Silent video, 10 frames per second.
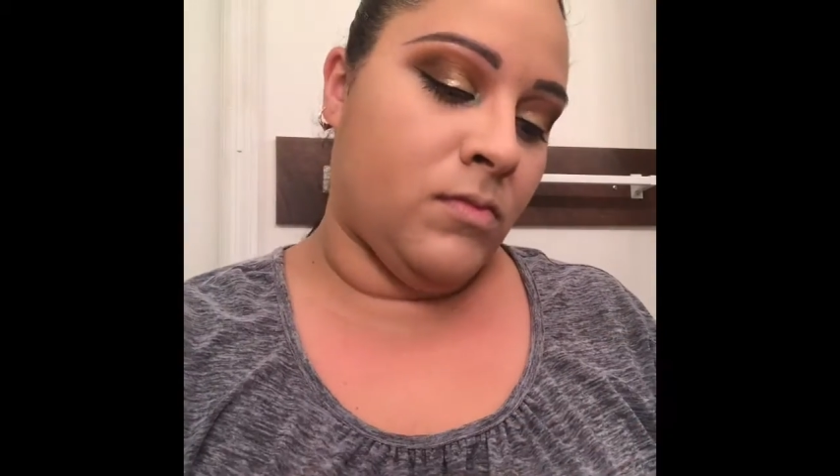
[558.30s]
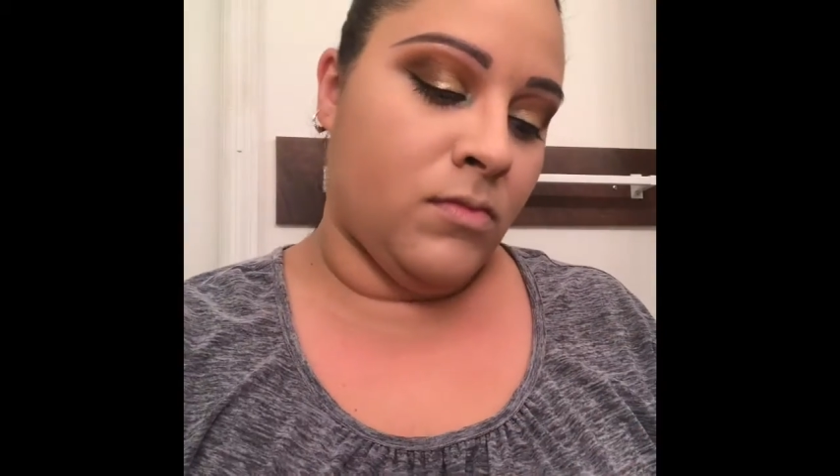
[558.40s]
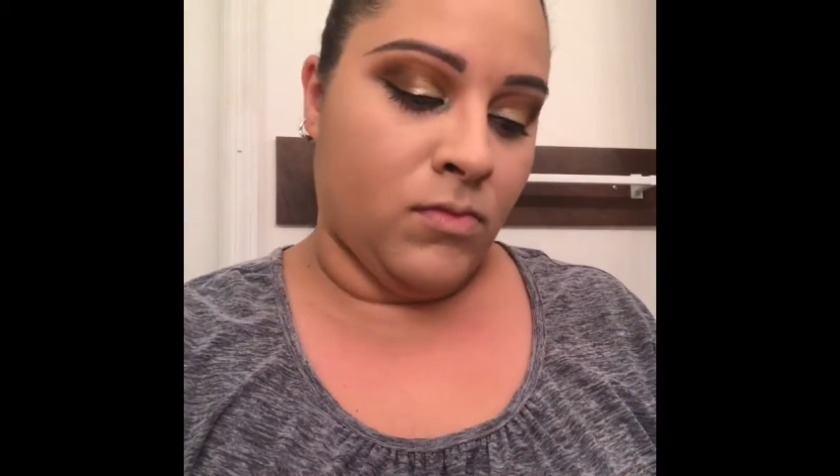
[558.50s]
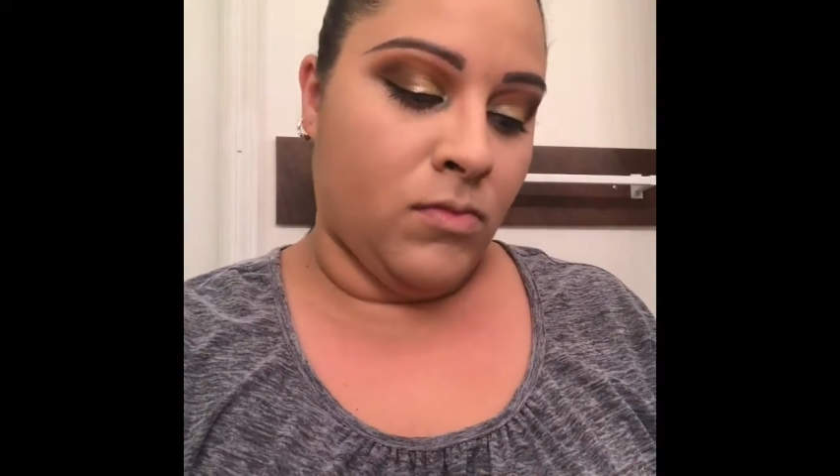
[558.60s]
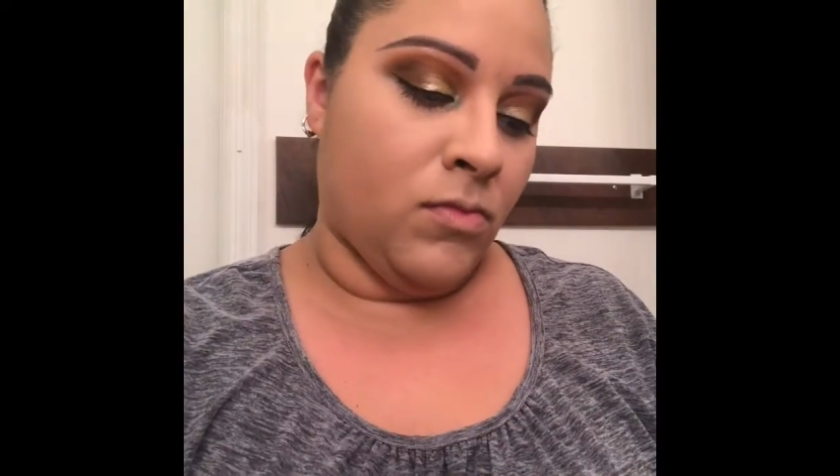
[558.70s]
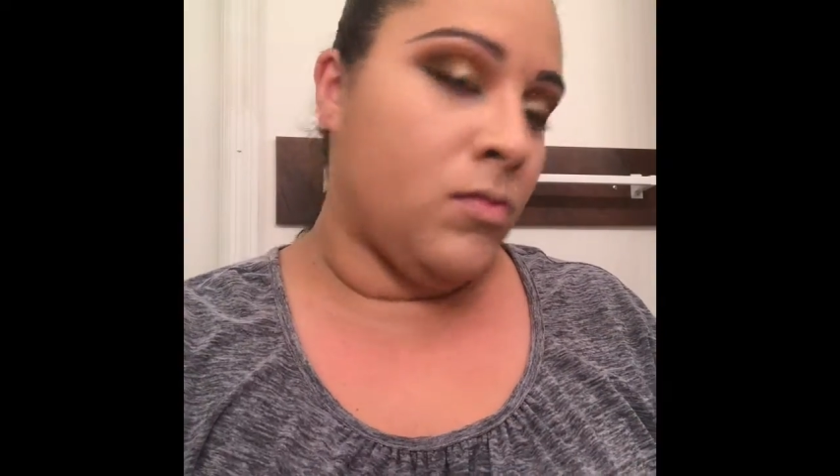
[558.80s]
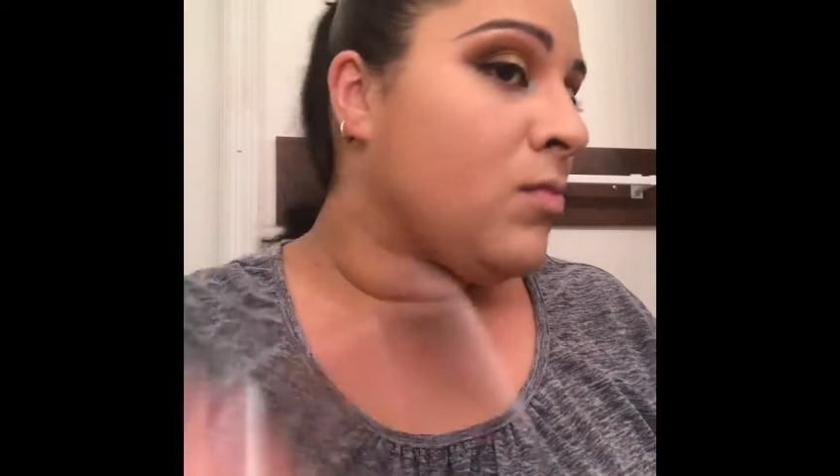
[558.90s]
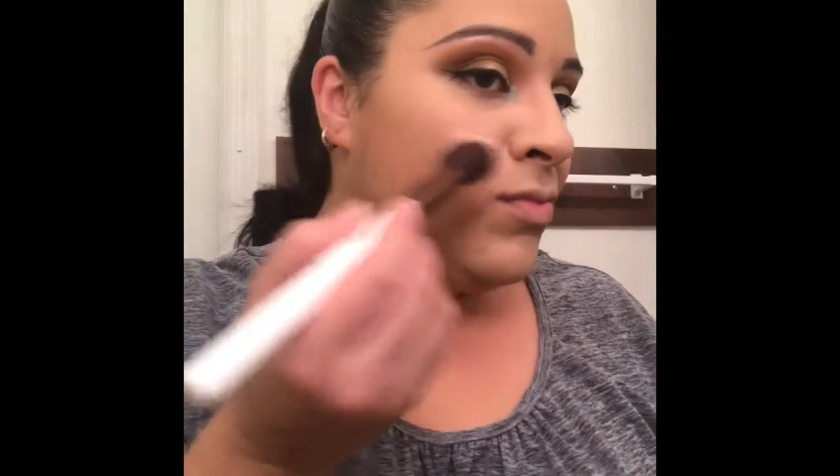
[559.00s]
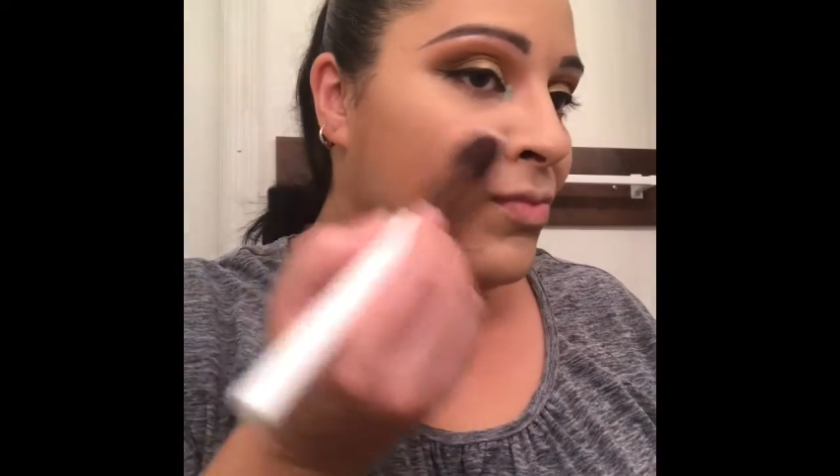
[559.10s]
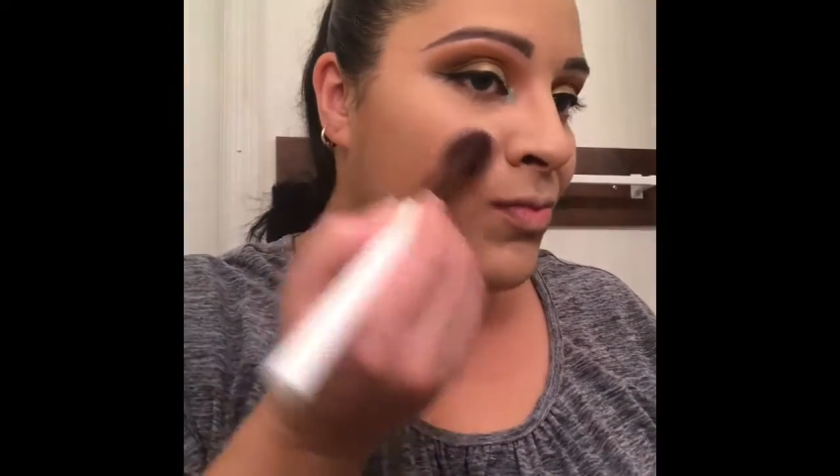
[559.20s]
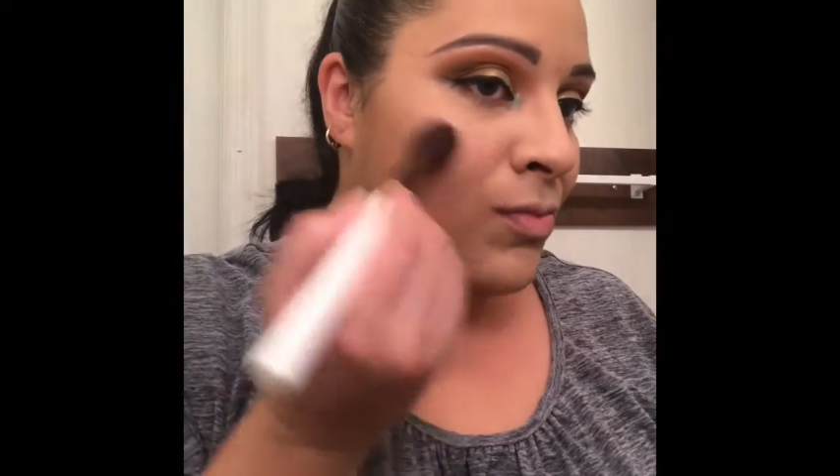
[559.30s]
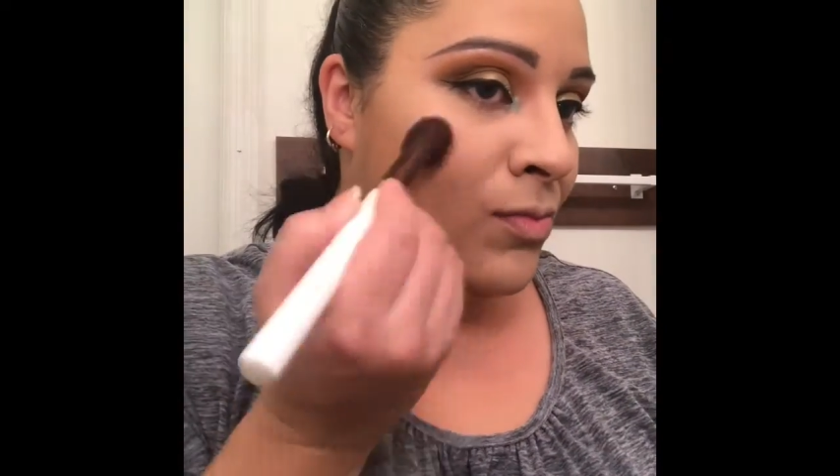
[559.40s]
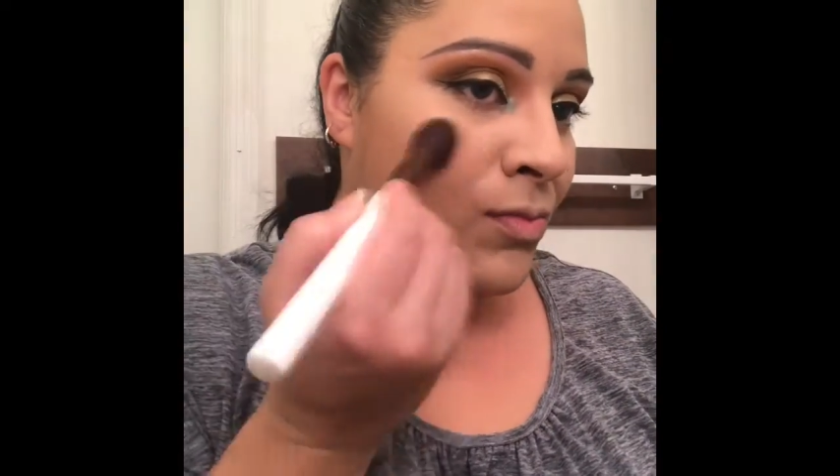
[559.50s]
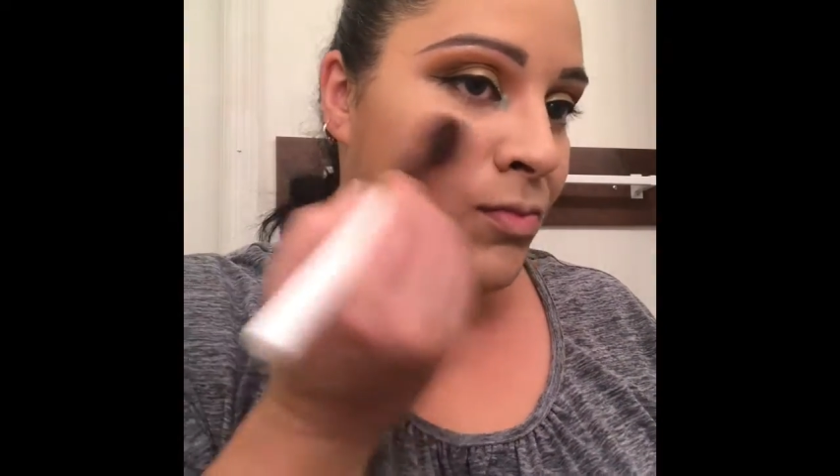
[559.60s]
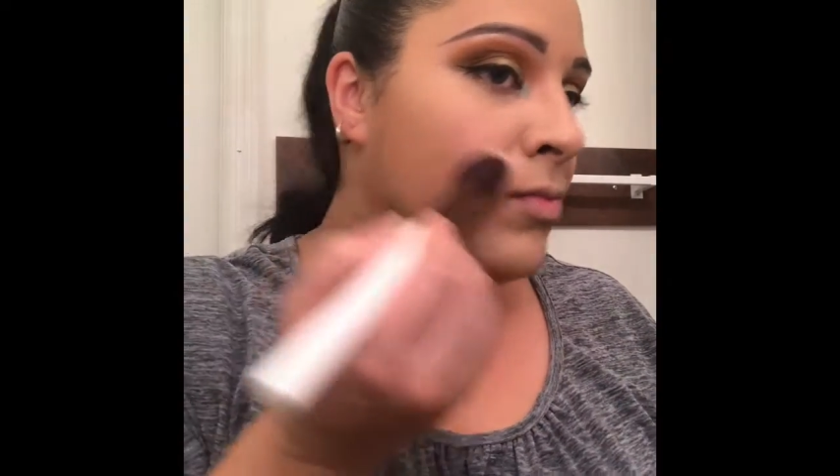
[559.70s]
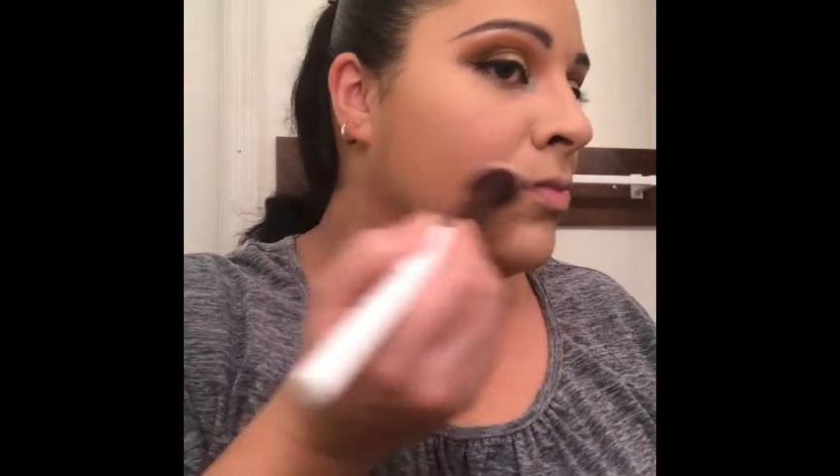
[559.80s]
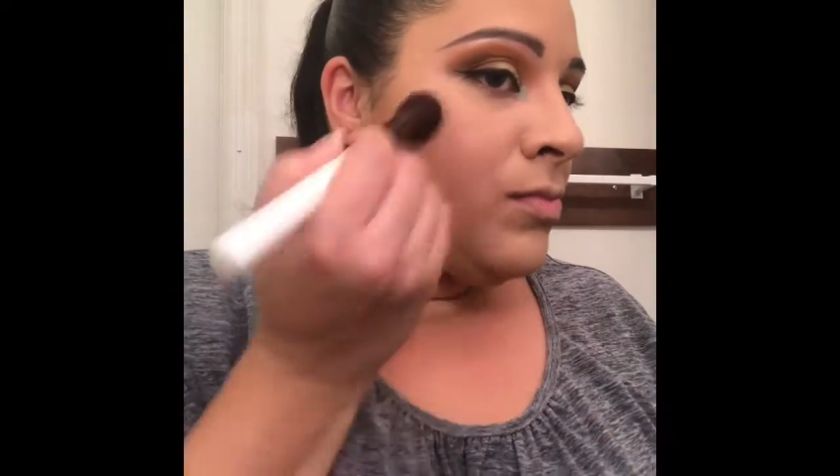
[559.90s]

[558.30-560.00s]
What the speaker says: And I'm using